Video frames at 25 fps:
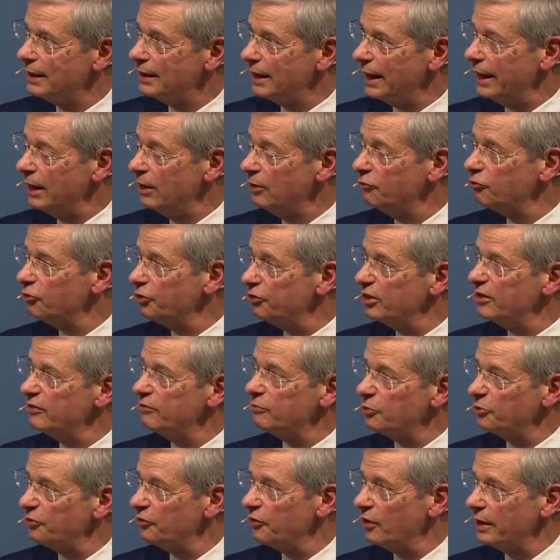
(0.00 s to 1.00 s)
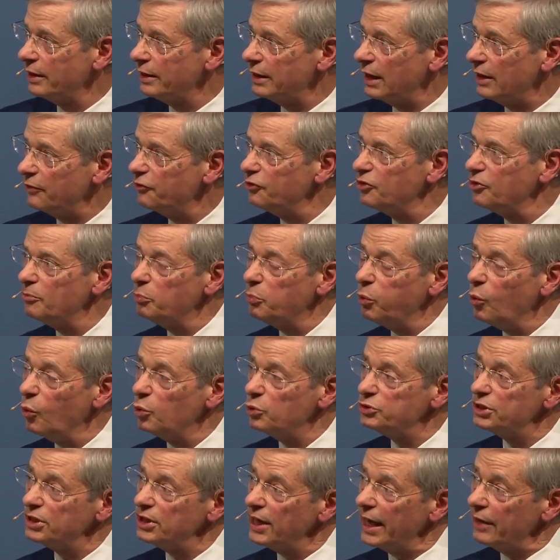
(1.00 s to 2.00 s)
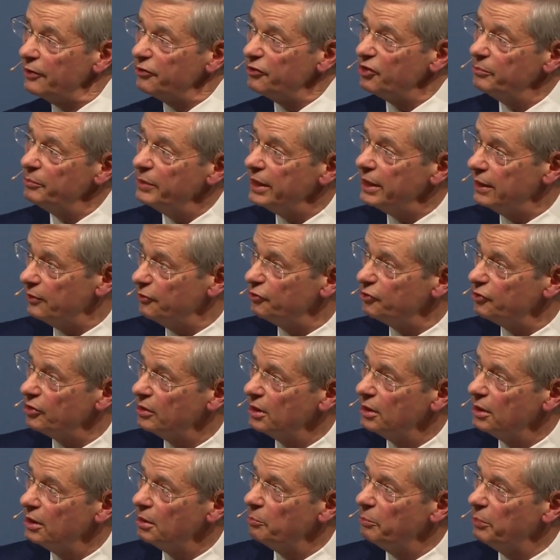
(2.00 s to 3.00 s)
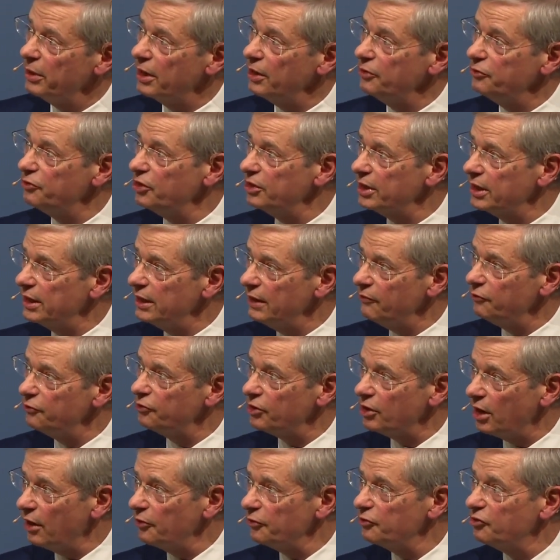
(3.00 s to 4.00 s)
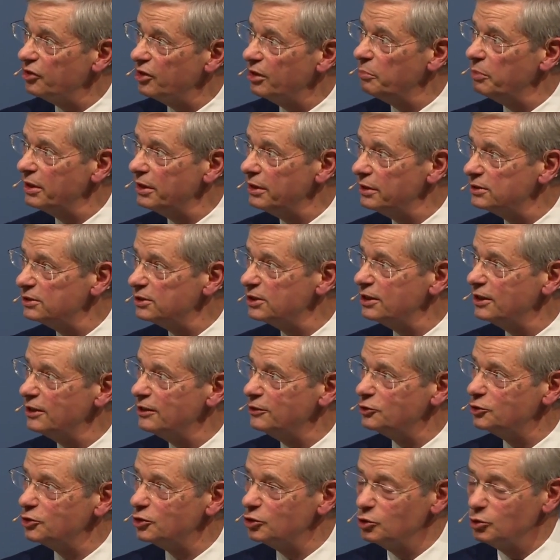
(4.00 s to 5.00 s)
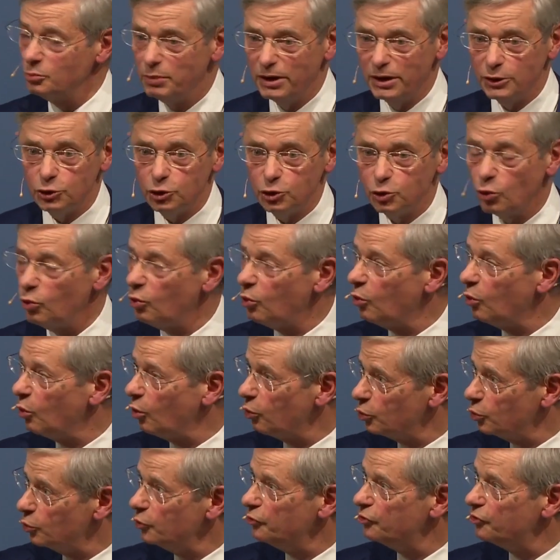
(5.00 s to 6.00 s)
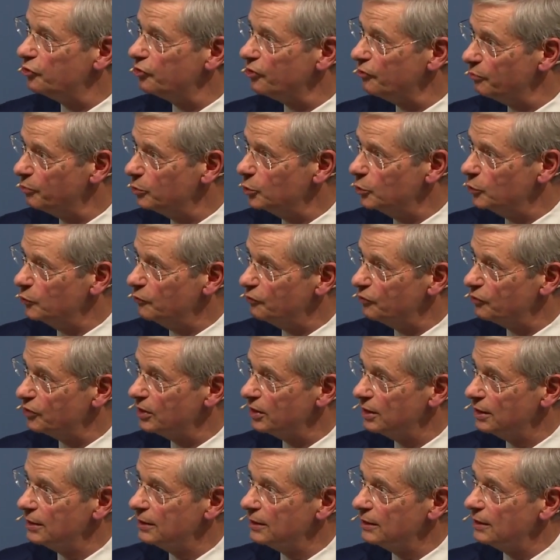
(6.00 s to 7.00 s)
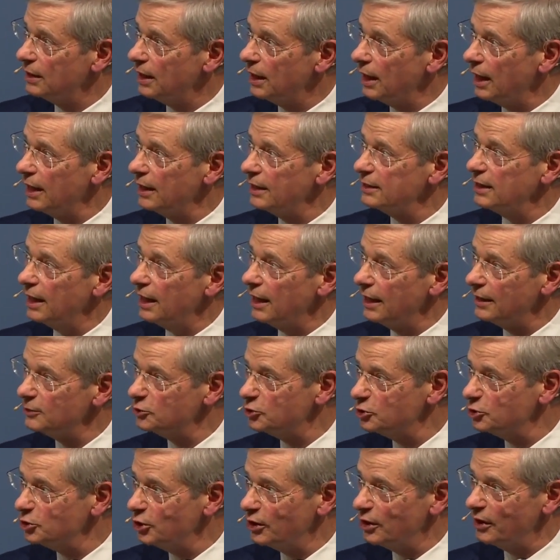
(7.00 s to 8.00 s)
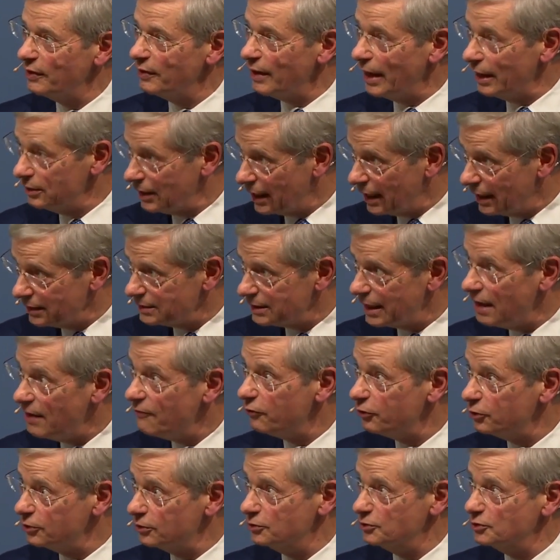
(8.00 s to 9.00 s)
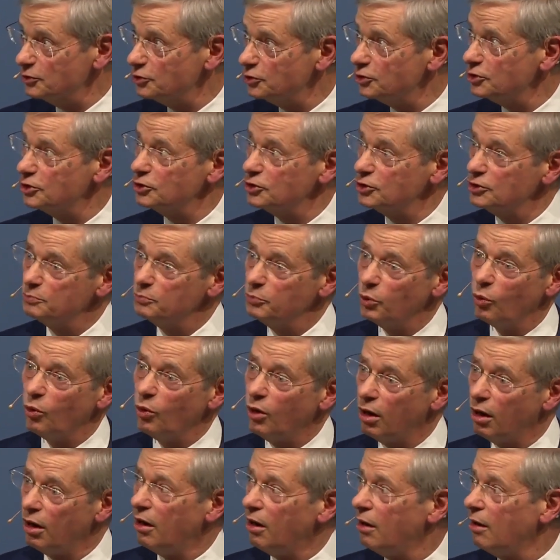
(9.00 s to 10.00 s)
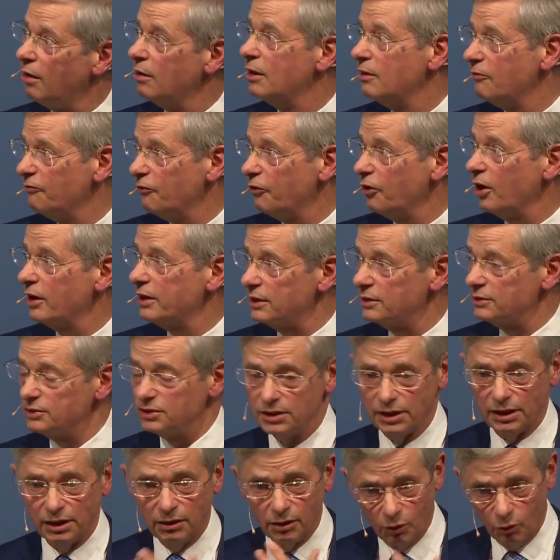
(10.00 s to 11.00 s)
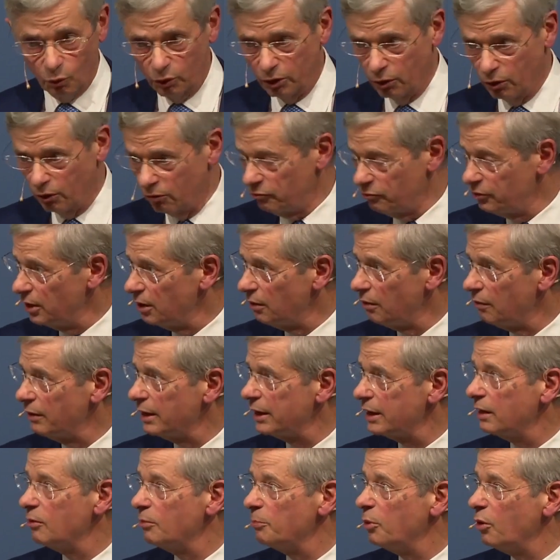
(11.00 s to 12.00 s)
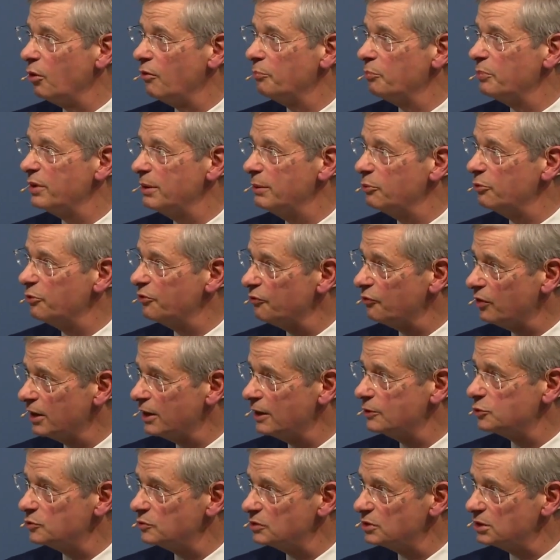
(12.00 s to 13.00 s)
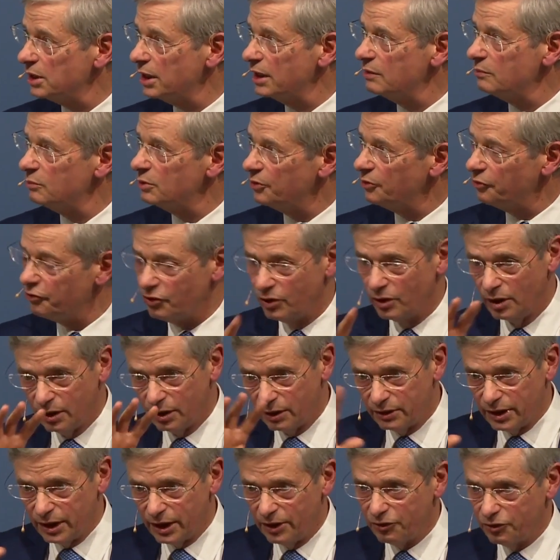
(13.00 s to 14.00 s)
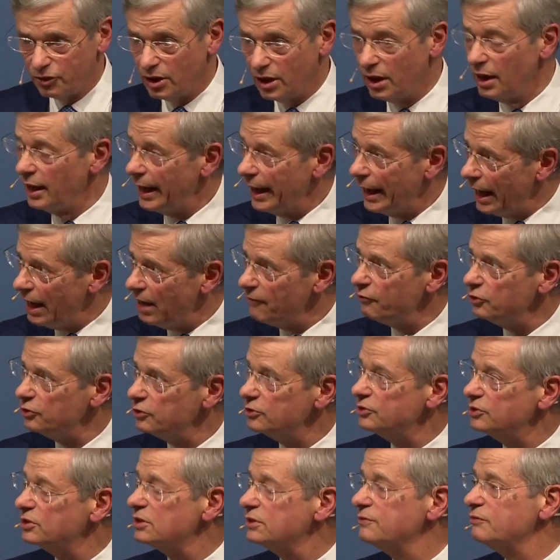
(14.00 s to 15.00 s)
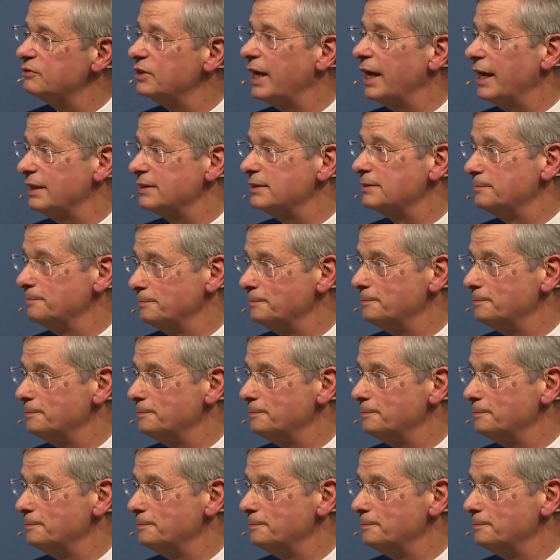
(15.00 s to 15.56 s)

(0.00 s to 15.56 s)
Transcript: in receivables finance supporting SMEs? Because it gives us the ability to be sure goods have moved. And you know, that's evidence to support our financing. We're not relying upon people's financial statements. There's evidence of debt.